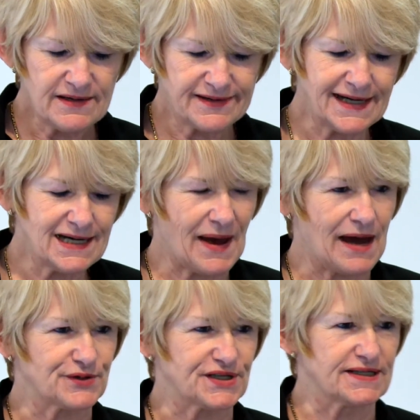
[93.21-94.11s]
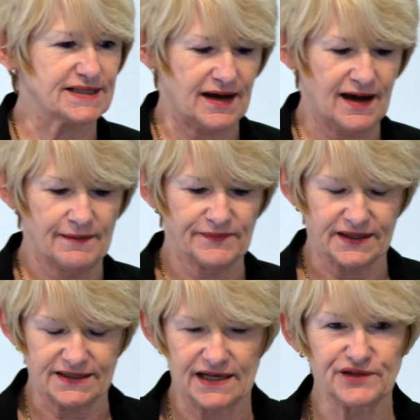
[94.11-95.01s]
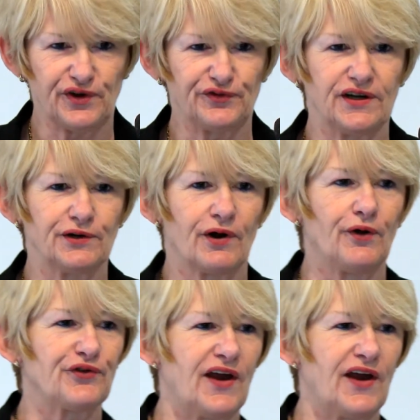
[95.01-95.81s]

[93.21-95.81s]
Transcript: Thinking about it, the 10 to 15-year-olds